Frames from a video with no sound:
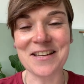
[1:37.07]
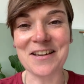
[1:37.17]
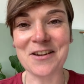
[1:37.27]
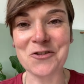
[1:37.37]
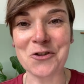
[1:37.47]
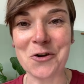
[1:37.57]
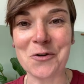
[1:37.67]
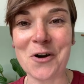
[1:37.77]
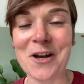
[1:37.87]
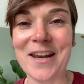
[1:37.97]
a
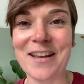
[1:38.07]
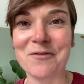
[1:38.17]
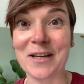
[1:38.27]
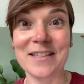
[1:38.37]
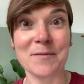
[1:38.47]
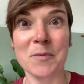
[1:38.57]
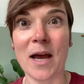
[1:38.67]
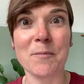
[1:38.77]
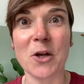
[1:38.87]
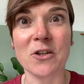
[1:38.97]
show on Netflix. I'm,
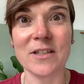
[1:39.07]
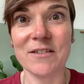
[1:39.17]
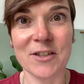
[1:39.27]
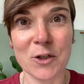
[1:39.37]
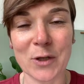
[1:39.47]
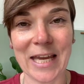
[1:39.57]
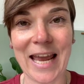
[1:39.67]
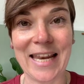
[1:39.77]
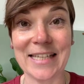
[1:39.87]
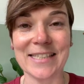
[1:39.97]
I'm not even looking
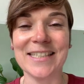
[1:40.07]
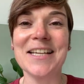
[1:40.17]
at it.